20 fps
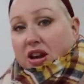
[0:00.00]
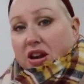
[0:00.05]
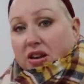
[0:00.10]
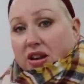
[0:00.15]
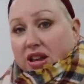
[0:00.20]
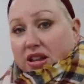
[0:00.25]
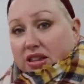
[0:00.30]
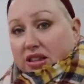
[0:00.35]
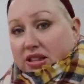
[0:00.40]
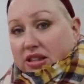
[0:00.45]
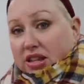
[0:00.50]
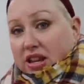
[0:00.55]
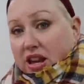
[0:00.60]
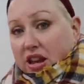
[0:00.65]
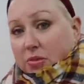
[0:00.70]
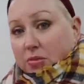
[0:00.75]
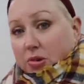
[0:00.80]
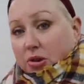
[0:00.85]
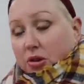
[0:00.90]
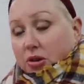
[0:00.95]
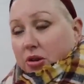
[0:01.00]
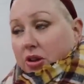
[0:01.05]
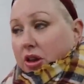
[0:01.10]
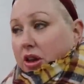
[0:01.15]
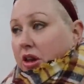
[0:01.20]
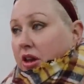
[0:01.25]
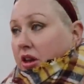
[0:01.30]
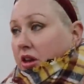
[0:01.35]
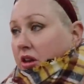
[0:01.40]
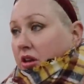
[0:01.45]
out at the table,
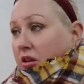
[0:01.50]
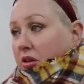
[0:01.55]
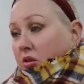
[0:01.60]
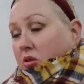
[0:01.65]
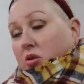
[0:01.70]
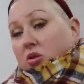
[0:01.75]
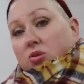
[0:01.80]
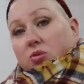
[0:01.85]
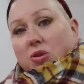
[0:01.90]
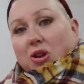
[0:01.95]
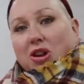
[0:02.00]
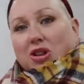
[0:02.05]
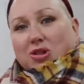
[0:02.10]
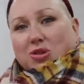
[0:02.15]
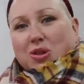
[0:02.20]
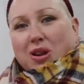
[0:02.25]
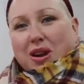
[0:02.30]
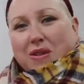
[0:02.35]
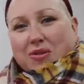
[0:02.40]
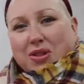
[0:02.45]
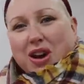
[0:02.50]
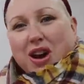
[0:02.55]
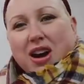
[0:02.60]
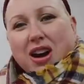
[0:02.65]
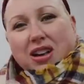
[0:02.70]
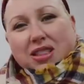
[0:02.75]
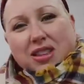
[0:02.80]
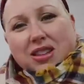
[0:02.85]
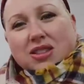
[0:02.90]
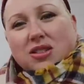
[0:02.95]
course, we also have the
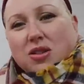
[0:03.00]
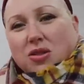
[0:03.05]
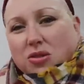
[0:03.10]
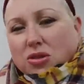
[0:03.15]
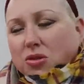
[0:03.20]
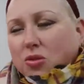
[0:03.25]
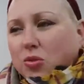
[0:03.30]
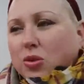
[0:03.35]
island.